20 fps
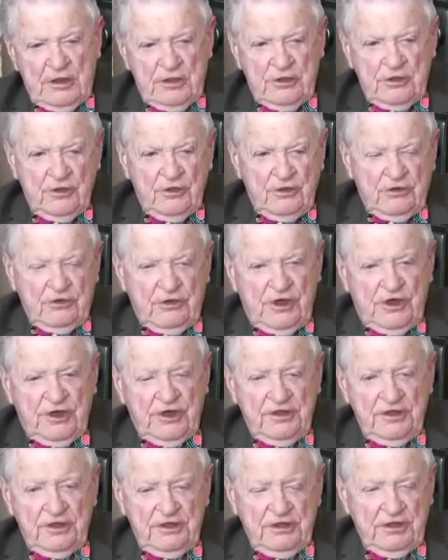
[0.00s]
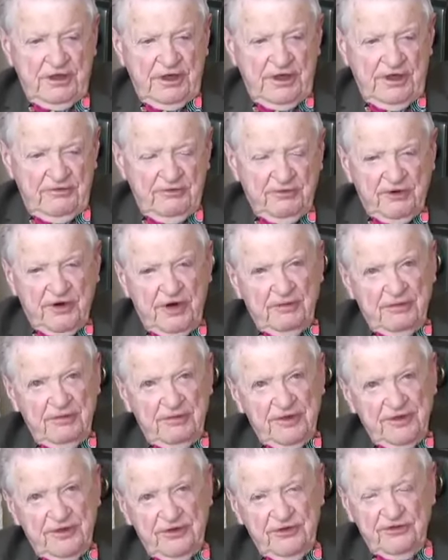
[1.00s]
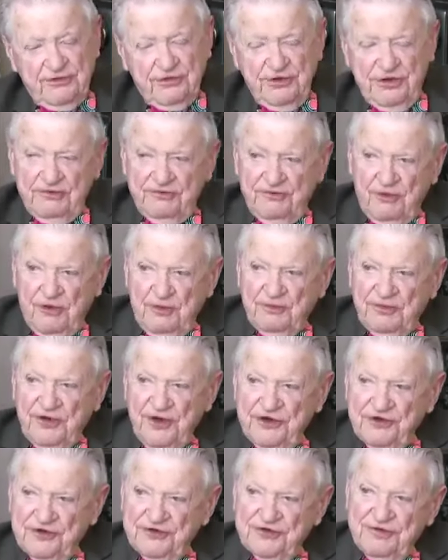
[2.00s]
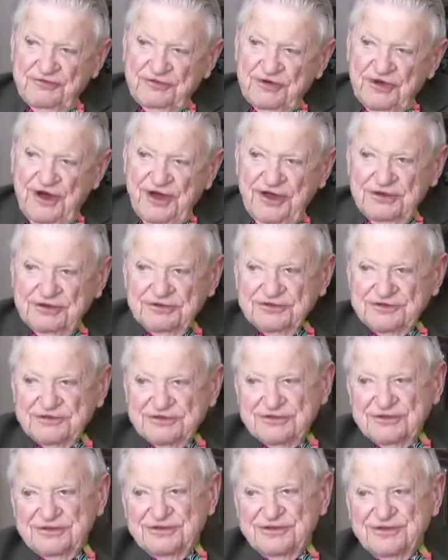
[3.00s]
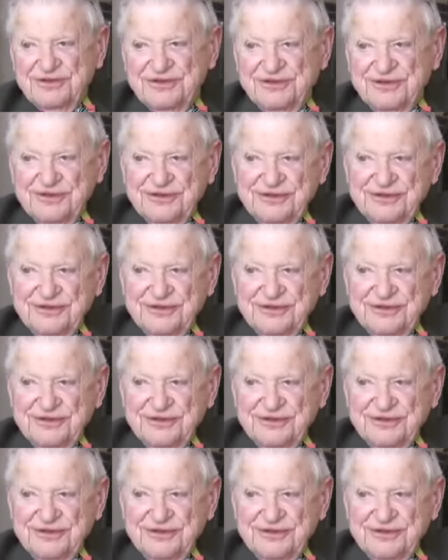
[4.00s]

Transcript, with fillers: No, I have probably three or four pages of titles. Oh.